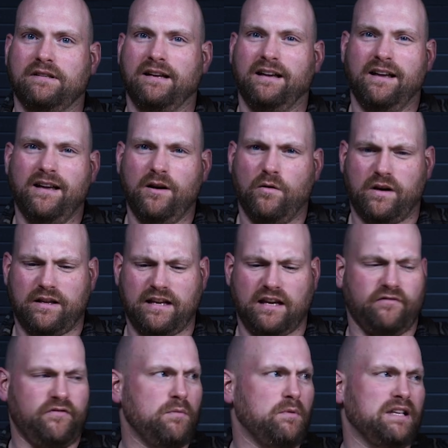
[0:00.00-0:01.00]
I want to take
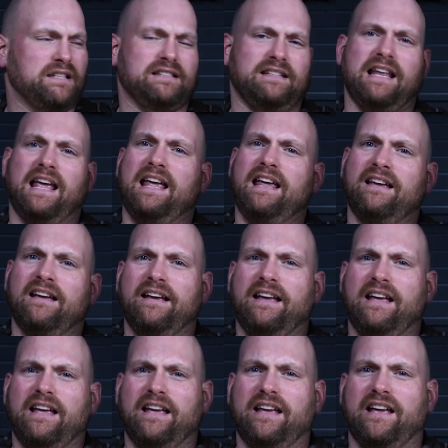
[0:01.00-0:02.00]
a few minutes today
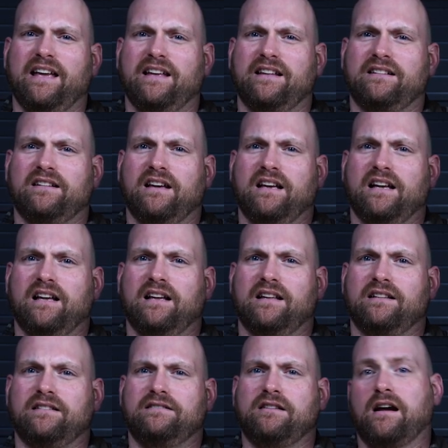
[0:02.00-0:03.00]
and
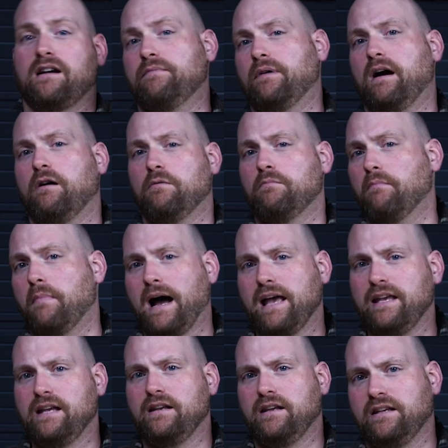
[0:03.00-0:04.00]
talk about my
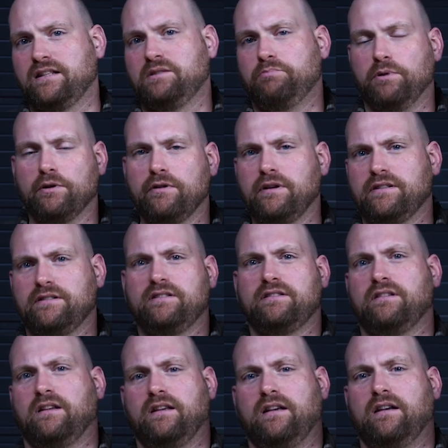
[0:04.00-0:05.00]

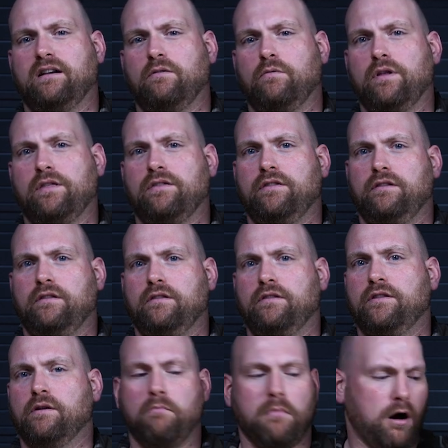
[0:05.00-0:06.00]
experience with
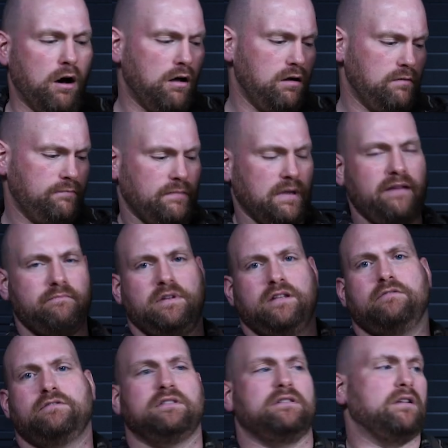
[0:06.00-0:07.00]
the MAWL. I've been
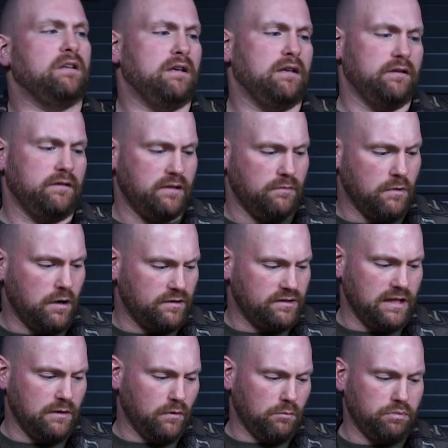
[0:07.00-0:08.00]
using the MAWL
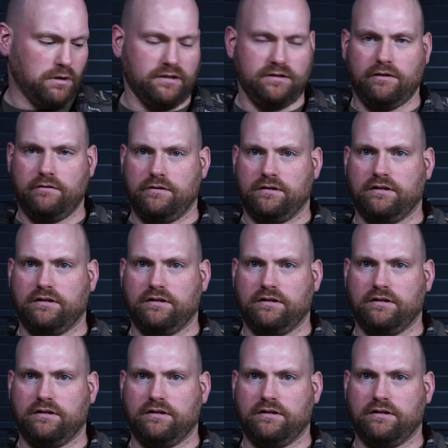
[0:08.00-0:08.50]
C1 Plus here, the